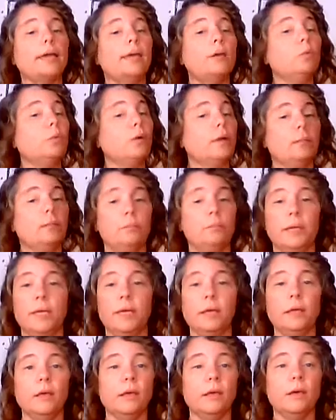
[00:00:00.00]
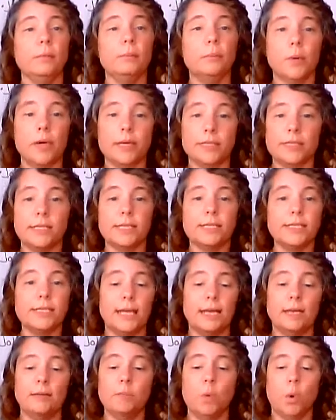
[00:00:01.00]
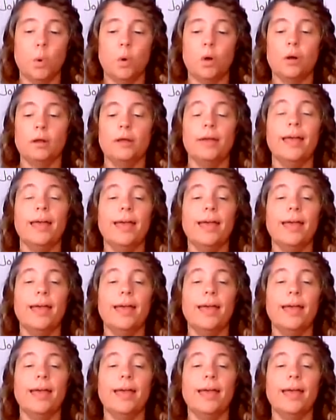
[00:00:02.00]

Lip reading: he wouldn't be president anymore,